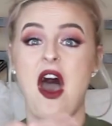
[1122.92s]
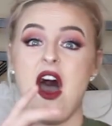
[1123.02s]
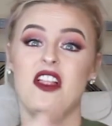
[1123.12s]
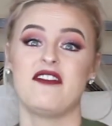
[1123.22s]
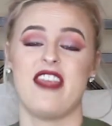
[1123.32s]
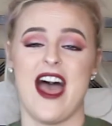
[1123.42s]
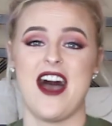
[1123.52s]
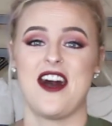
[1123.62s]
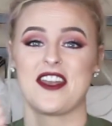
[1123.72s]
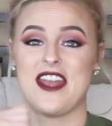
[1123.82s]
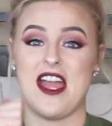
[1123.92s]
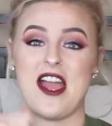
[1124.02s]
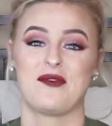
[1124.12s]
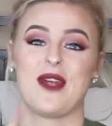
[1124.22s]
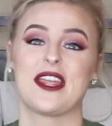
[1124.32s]
all of that
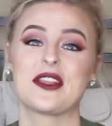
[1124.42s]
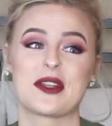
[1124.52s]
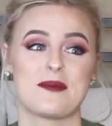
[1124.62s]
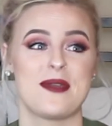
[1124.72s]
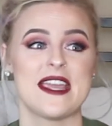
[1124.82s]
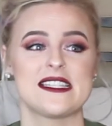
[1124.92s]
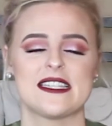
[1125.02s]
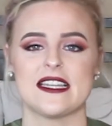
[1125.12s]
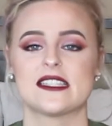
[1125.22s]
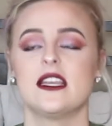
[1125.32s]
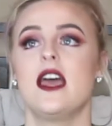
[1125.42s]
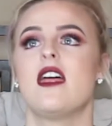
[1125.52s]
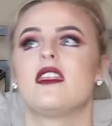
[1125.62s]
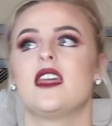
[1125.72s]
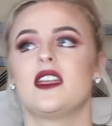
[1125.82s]
on a regular basis,
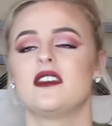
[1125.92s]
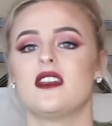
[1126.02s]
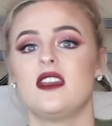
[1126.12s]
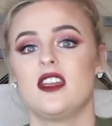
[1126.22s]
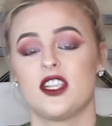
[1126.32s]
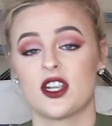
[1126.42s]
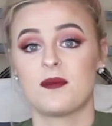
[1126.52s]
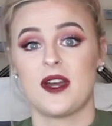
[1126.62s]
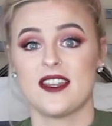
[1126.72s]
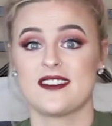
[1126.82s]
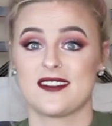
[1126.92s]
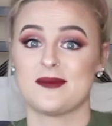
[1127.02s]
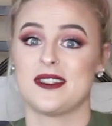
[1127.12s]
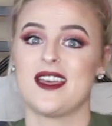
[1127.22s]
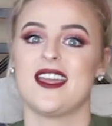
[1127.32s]
then your body's going
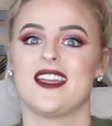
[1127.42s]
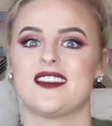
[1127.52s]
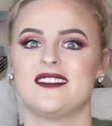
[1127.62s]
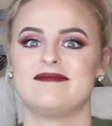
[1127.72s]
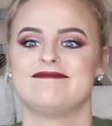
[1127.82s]
to be like,